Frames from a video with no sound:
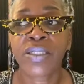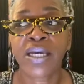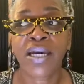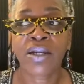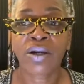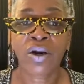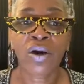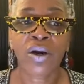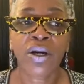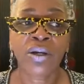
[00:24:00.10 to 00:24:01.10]
that
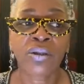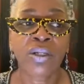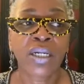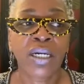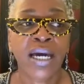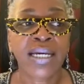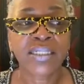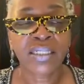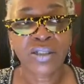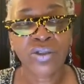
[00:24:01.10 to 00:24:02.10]
are
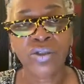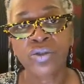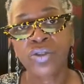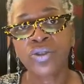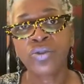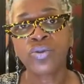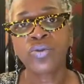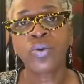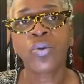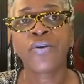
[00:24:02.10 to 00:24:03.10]
identical
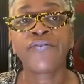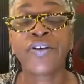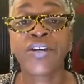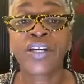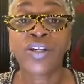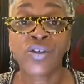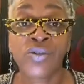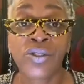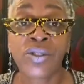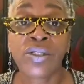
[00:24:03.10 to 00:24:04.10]
to or very
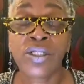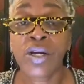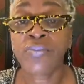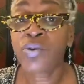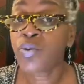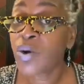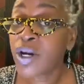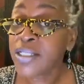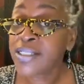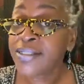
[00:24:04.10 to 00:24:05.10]
close to the job you
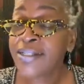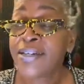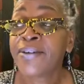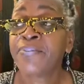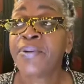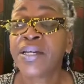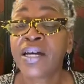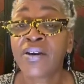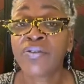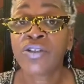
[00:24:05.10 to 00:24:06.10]
want. Pick
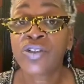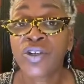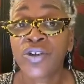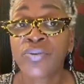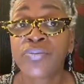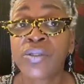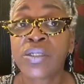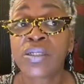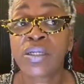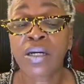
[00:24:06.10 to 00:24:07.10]
out the terms,
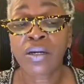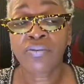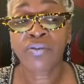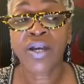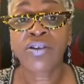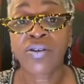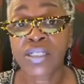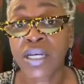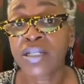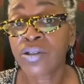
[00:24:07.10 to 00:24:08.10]
the
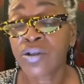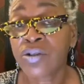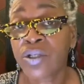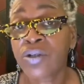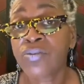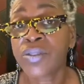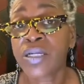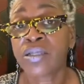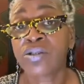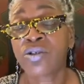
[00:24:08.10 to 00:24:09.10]
technical terms
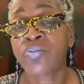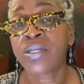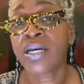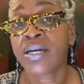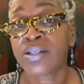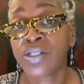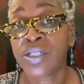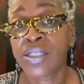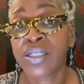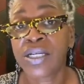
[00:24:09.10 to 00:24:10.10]
and the
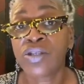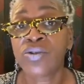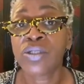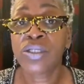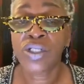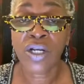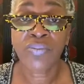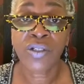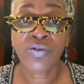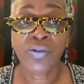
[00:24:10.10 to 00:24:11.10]
terminology that they use in the
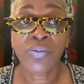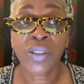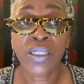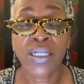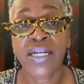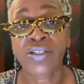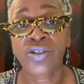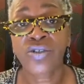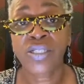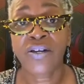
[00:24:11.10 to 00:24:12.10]
job description, and ask
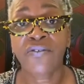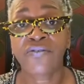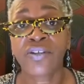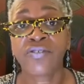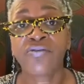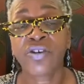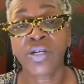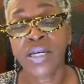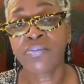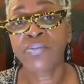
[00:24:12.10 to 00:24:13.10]
yourself if you're
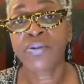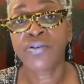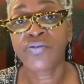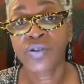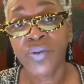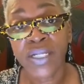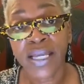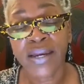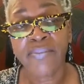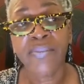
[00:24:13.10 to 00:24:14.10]
capable of doing that.